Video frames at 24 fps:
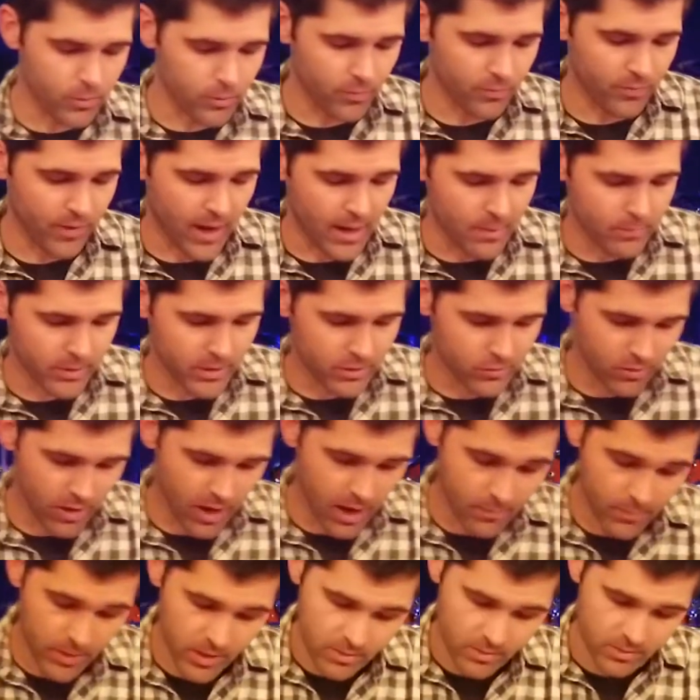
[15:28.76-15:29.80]
family
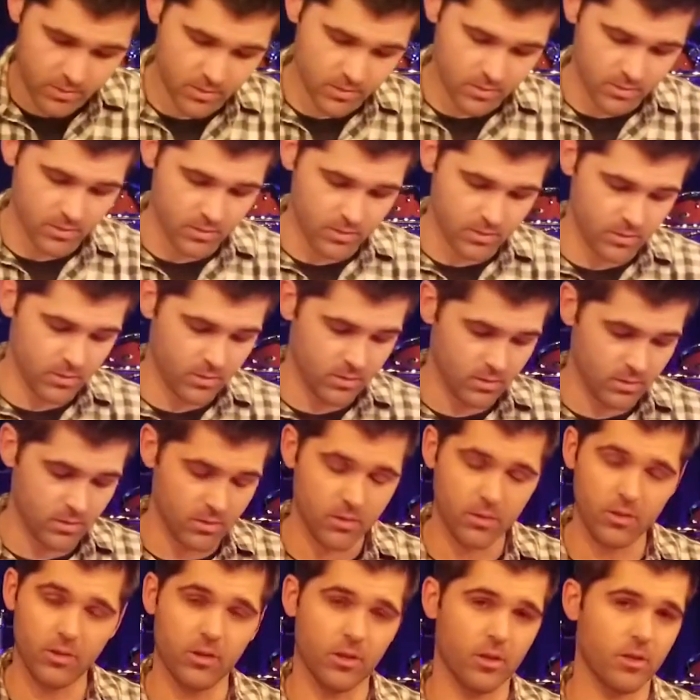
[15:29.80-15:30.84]
drama,
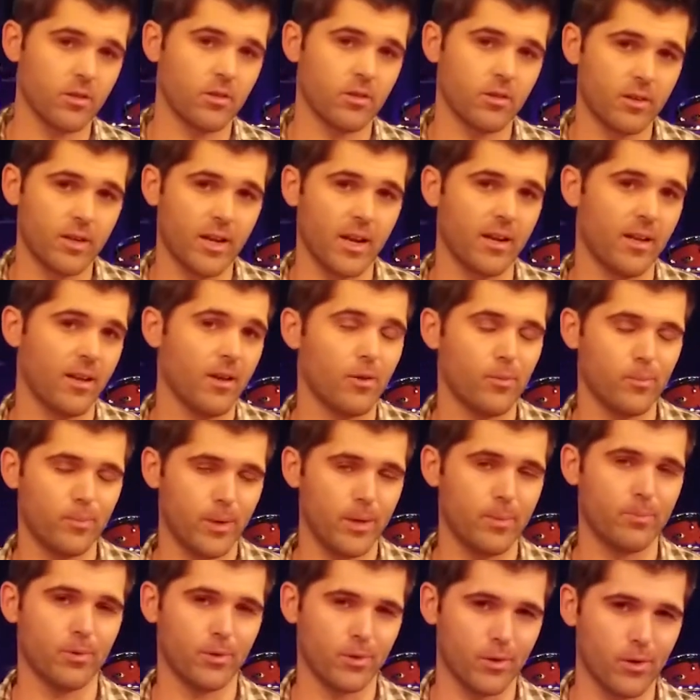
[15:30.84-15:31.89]
you're going to learn how to help
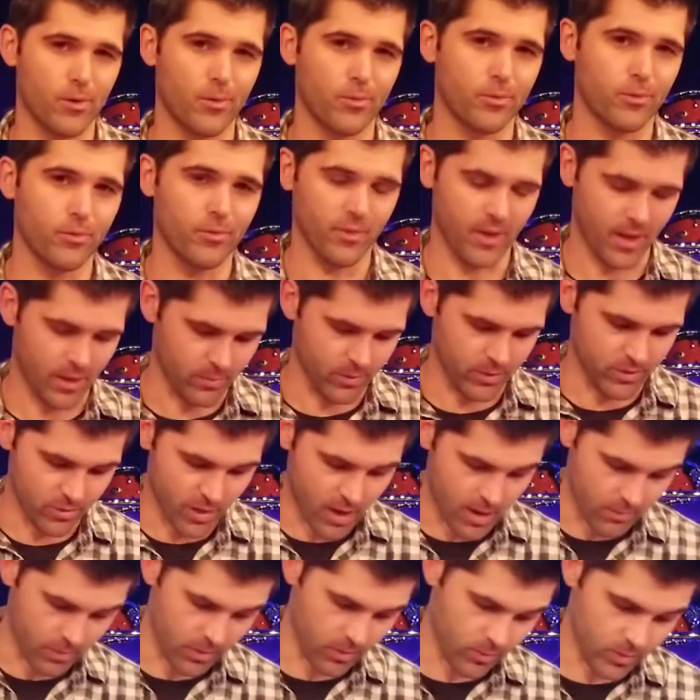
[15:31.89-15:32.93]
people going through family
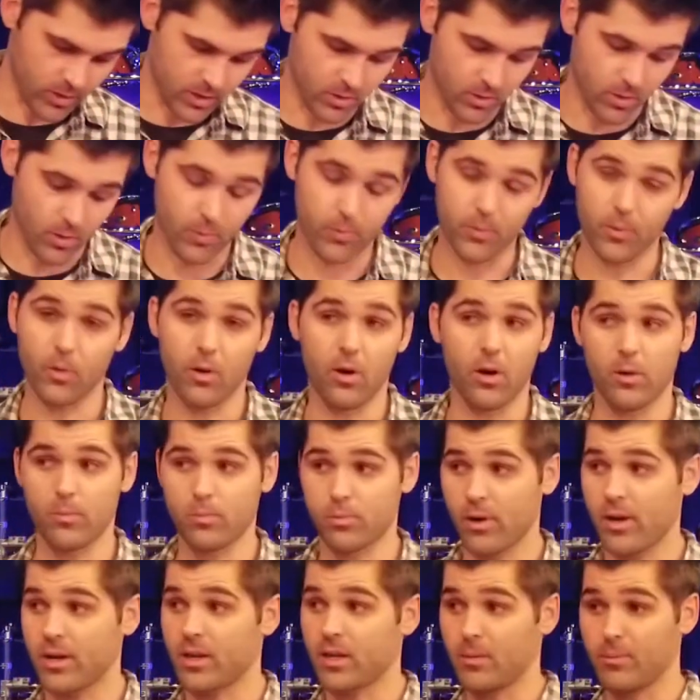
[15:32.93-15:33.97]
drama. When you go through a hard
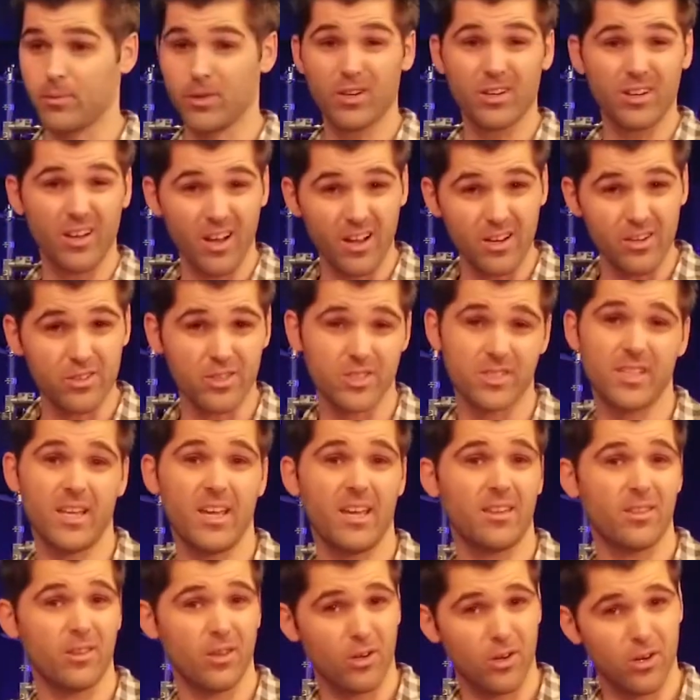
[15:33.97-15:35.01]
breakup, you're going to
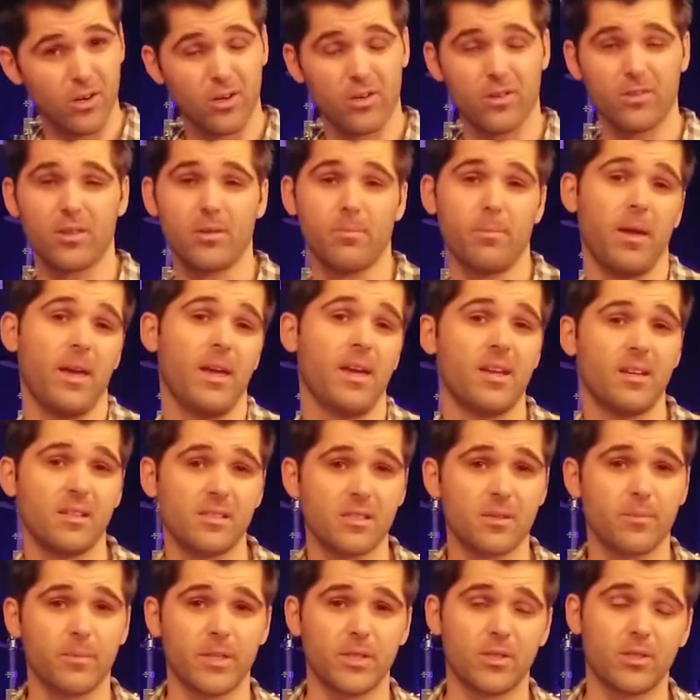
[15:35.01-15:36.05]
understand the hurt, the pain
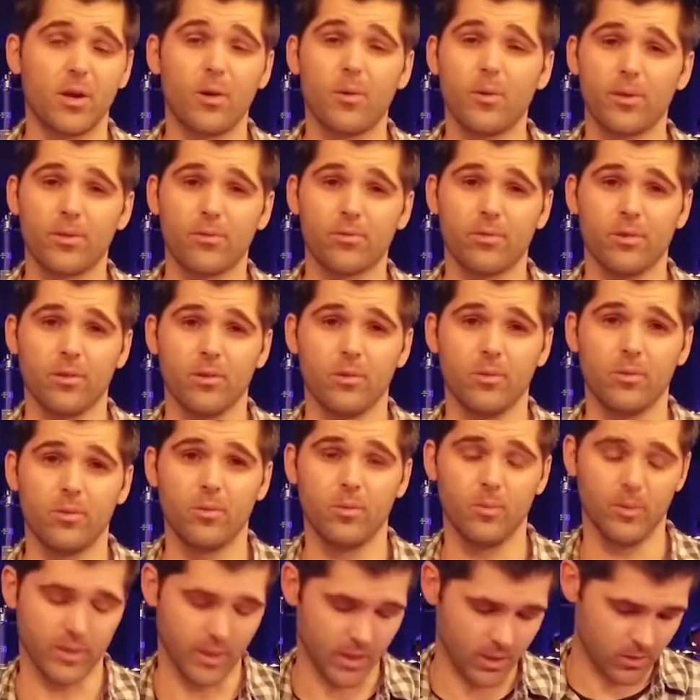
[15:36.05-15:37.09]
somebody's going through
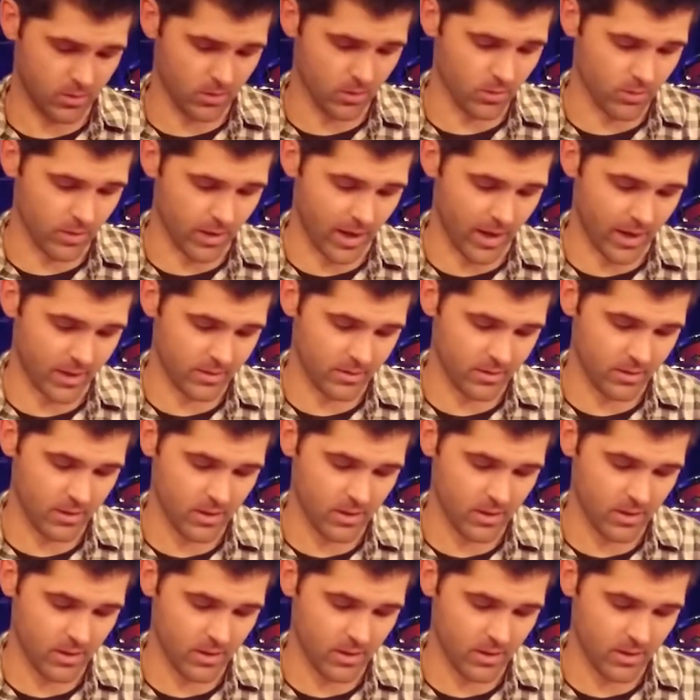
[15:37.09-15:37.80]
when they do that.